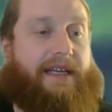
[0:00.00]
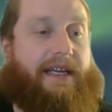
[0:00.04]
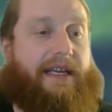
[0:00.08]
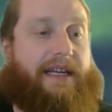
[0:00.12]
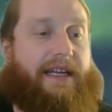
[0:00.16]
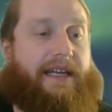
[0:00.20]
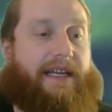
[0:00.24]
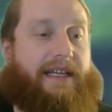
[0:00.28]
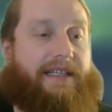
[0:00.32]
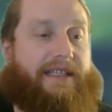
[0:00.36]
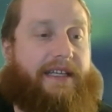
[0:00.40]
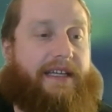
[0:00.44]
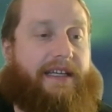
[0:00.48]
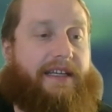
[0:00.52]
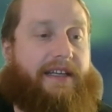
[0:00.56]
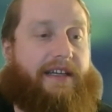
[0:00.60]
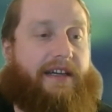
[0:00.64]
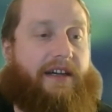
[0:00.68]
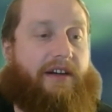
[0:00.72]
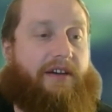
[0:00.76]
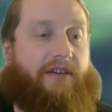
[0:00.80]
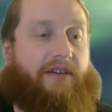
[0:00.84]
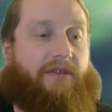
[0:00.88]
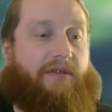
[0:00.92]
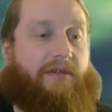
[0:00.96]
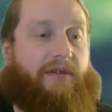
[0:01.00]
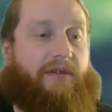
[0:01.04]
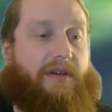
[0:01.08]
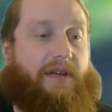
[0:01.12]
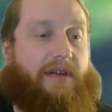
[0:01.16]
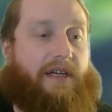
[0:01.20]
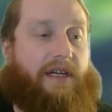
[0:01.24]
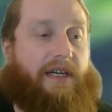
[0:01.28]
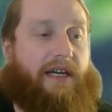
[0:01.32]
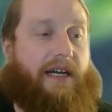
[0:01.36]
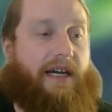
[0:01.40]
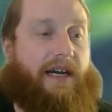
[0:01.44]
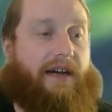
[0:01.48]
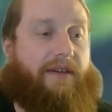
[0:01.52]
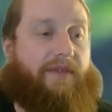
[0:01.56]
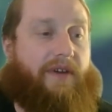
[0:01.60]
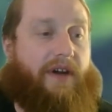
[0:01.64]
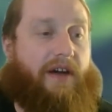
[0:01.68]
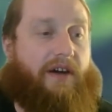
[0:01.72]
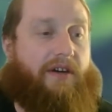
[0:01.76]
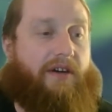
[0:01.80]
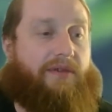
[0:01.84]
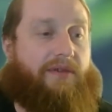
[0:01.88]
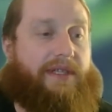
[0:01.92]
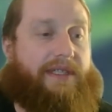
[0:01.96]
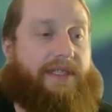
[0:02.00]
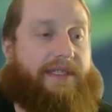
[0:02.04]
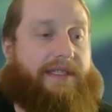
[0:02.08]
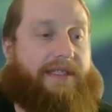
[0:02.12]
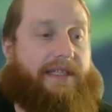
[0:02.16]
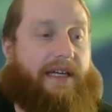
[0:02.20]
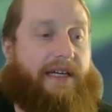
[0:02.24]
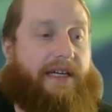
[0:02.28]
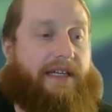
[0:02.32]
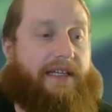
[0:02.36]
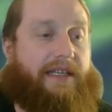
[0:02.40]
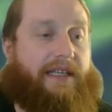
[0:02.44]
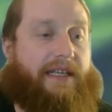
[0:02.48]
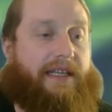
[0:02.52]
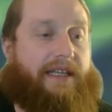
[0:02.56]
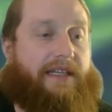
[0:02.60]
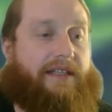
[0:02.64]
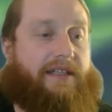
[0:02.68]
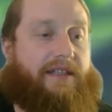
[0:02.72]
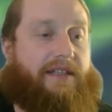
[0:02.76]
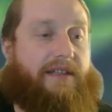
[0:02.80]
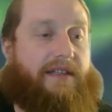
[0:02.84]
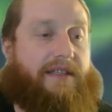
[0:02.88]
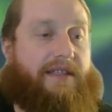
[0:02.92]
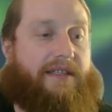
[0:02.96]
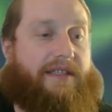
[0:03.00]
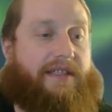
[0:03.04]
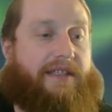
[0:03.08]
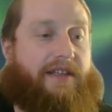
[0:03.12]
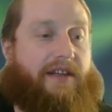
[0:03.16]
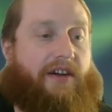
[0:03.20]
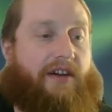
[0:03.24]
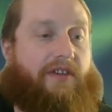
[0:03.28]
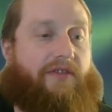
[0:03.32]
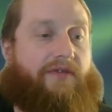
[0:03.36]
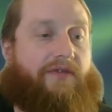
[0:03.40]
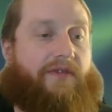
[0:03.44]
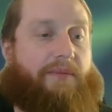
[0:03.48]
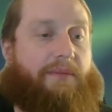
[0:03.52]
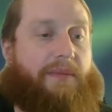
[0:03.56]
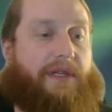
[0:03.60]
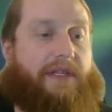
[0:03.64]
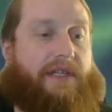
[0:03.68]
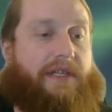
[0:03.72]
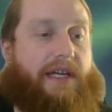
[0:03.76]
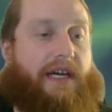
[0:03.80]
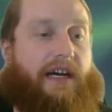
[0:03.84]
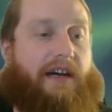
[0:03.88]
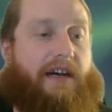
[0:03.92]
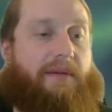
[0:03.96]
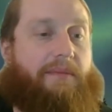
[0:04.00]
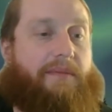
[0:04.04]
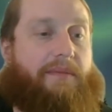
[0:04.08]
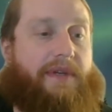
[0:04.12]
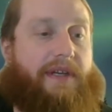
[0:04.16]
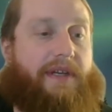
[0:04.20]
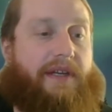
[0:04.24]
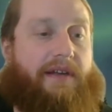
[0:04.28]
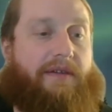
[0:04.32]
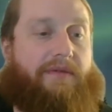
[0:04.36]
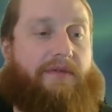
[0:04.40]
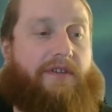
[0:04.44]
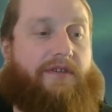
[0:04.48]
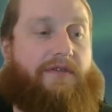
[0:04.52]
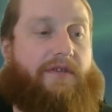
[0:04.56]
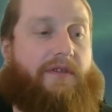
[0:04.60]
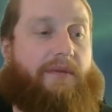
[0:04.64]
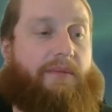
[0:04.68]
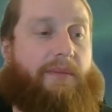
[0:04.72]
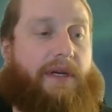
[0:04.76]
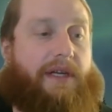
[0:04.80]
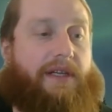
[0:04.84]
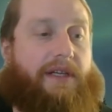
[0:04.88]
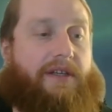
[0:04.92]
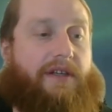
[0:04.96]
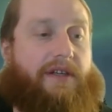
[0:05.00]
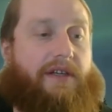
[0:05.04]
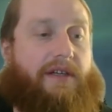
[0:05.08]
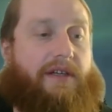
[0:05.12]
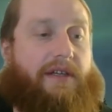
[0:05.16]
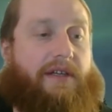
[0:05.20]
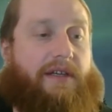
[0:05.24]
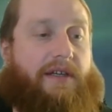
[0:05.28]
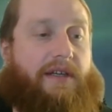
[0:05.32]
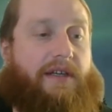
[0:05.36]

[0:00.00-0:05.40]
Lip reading: And as I go, I've always dug into the snow from the top, never from under.